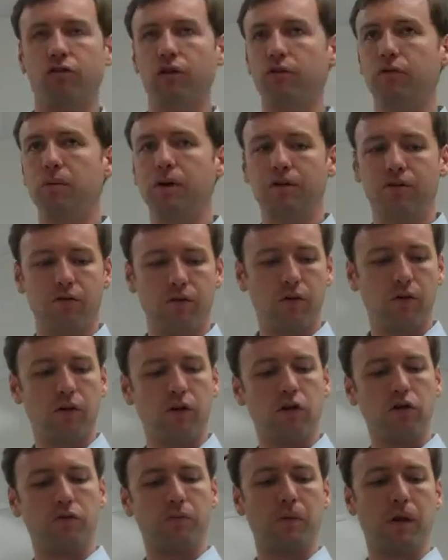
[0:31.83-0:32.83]
So everybody fill in
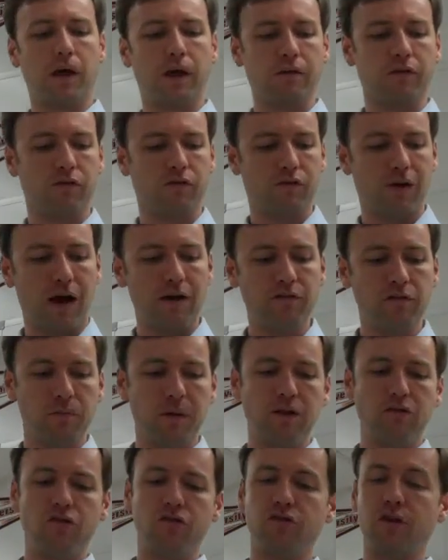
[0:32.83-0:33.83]
those blanks. 5
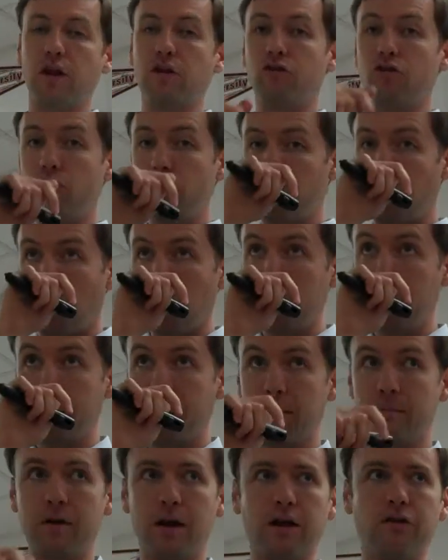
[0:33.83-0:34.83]
speeches and 2
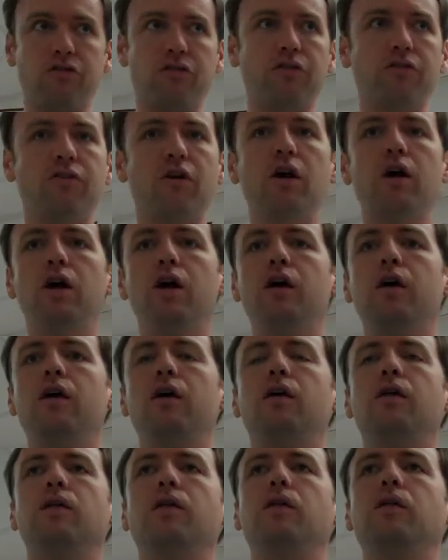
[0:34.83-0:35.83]
cross-examinations.
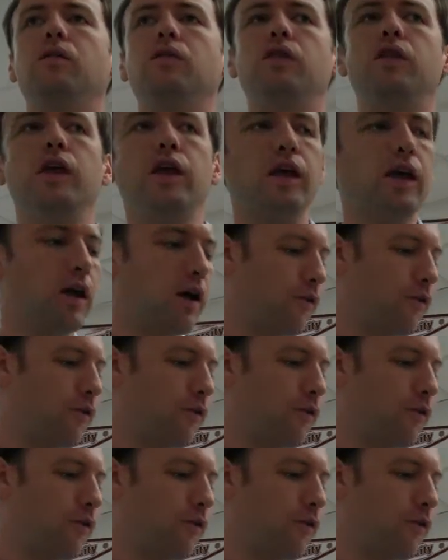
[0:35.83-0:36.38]
The